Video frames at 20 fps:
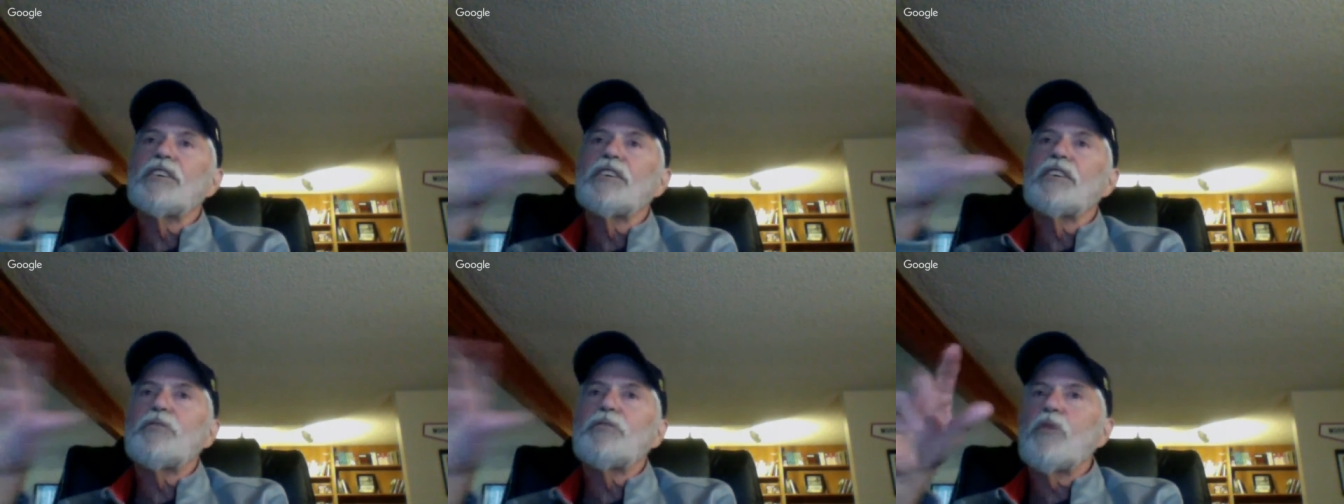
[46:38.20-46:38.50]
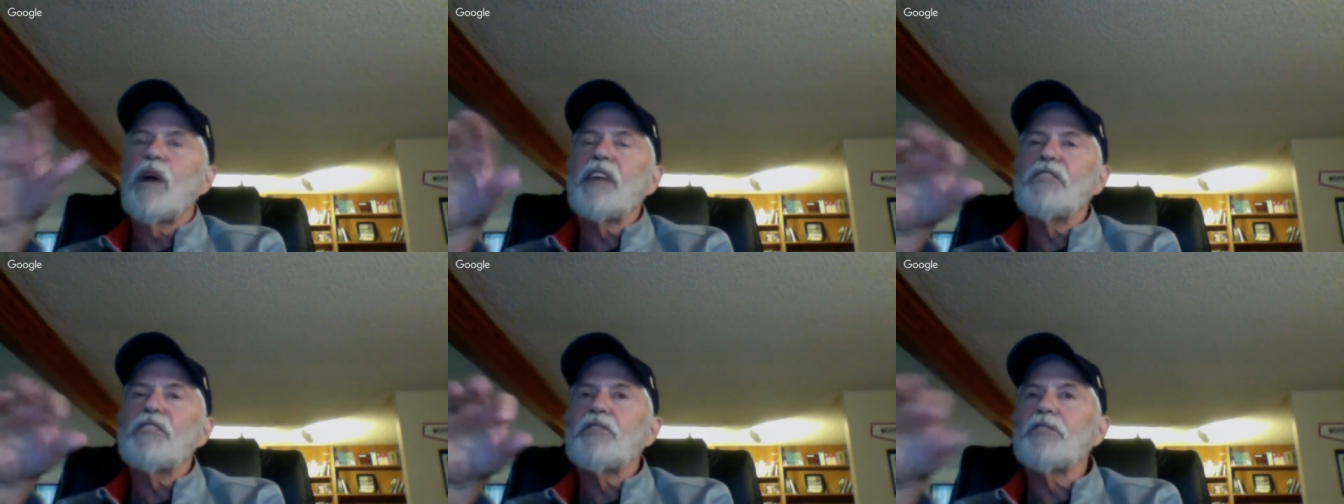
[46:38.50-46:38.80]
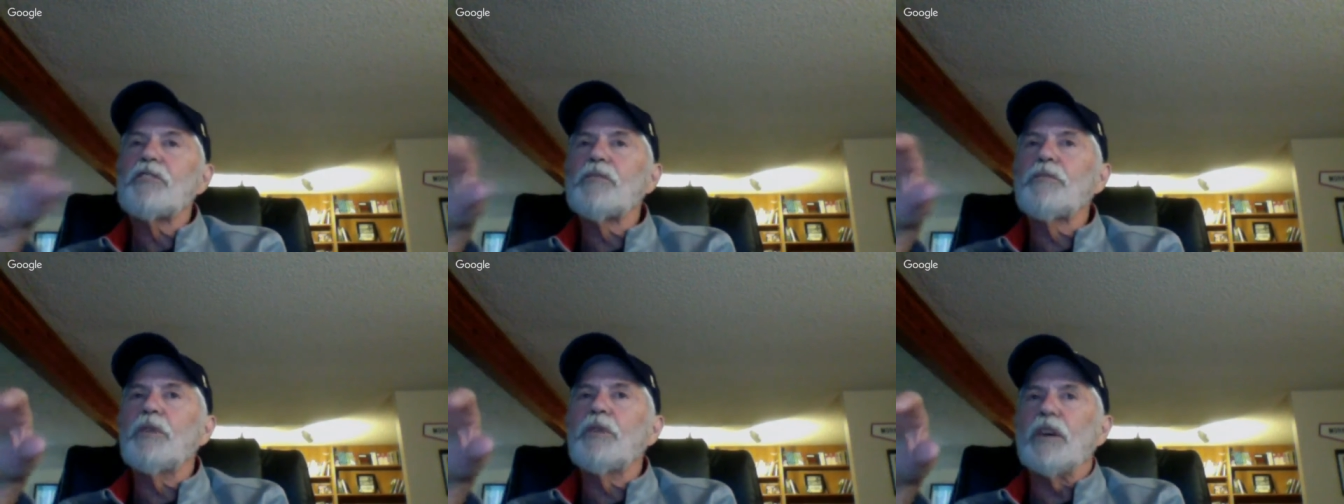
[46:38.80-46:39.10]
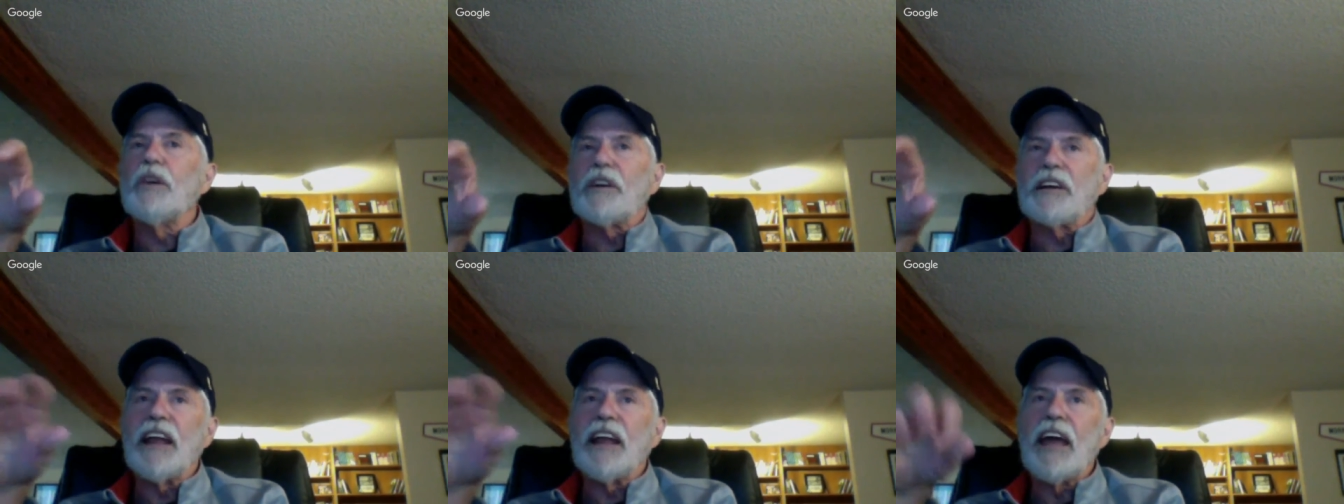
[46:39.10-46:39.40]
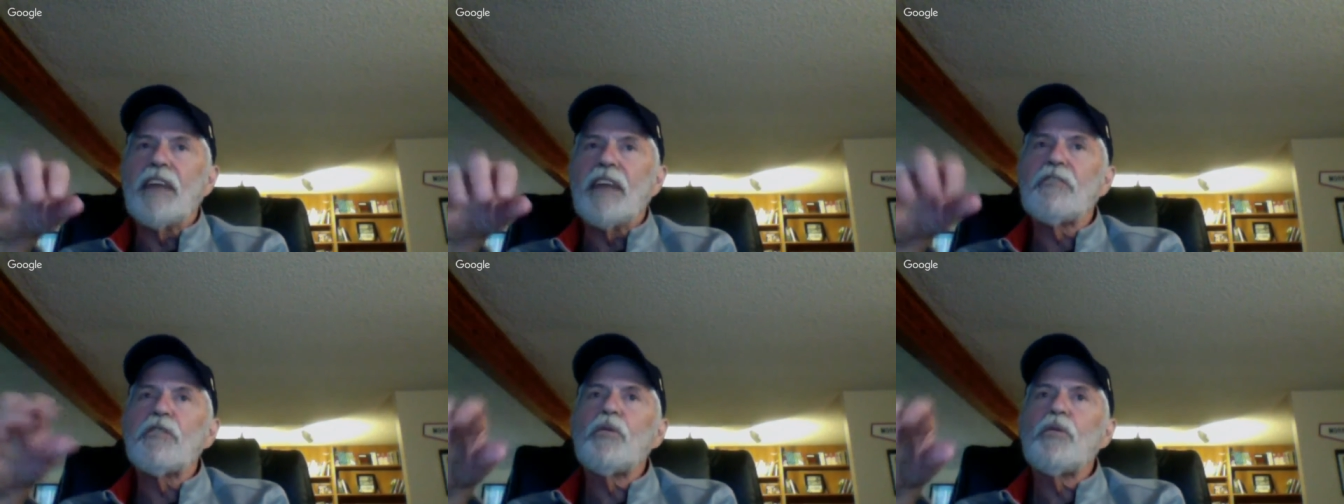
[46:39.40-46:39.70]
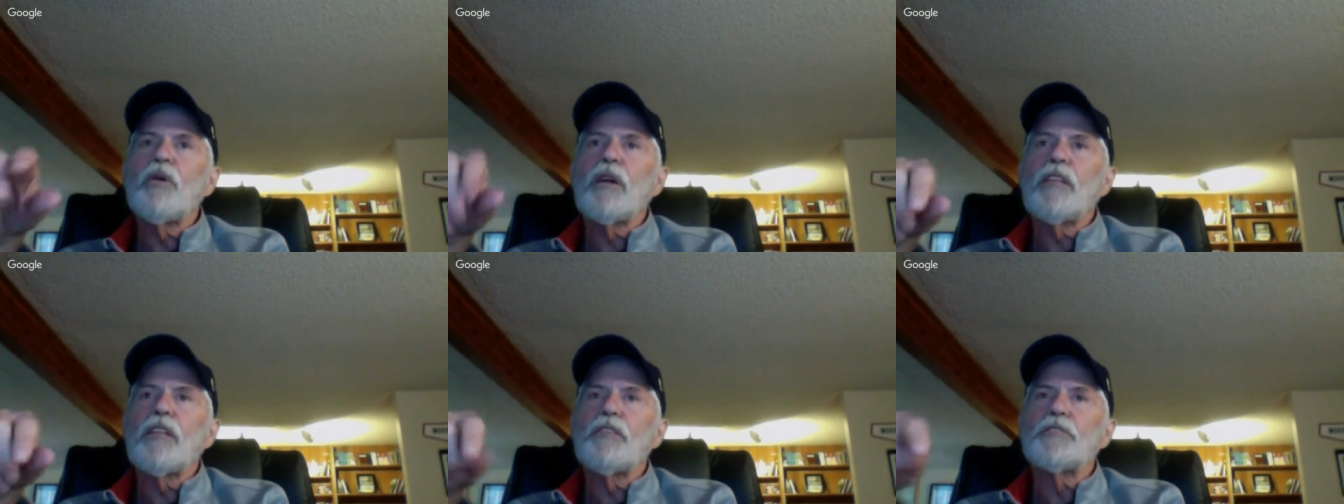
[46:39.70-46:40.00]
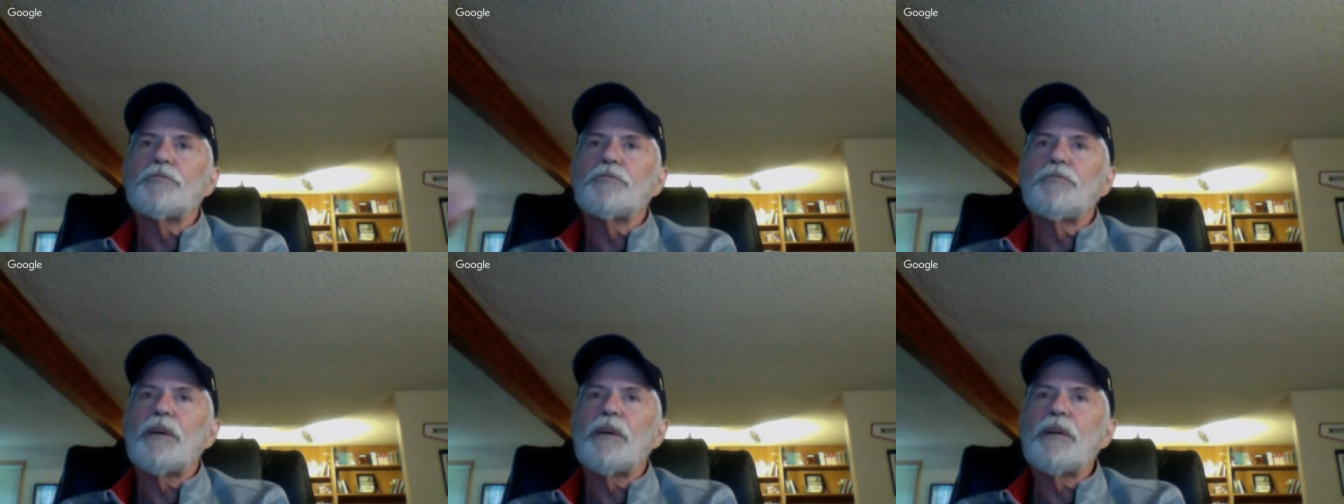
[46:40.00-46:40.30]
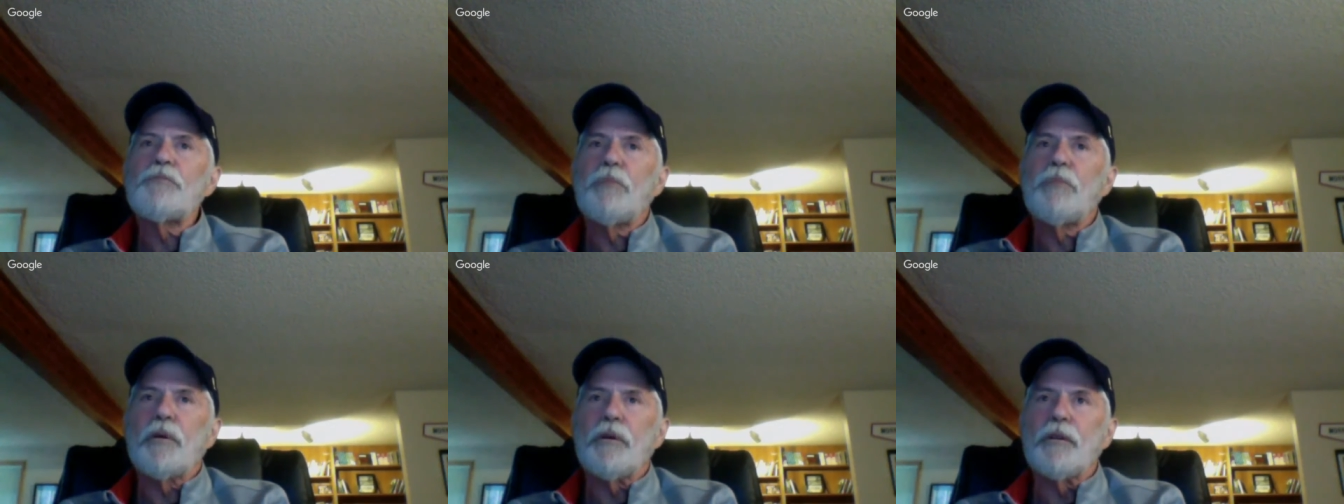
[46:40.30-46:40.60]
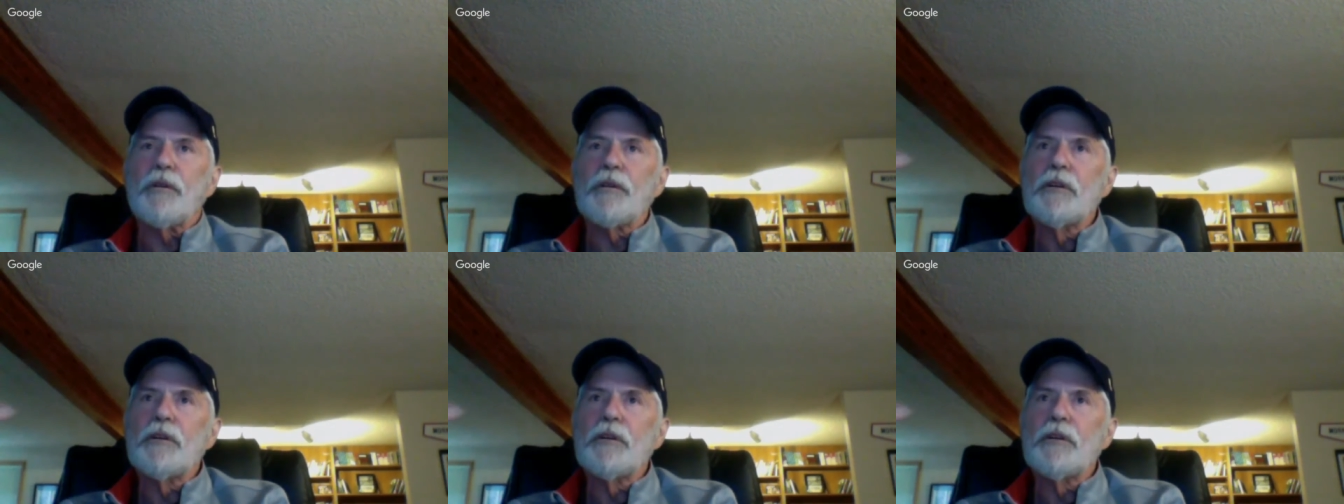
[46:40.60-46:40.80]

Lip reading: right through the book, and every one of those people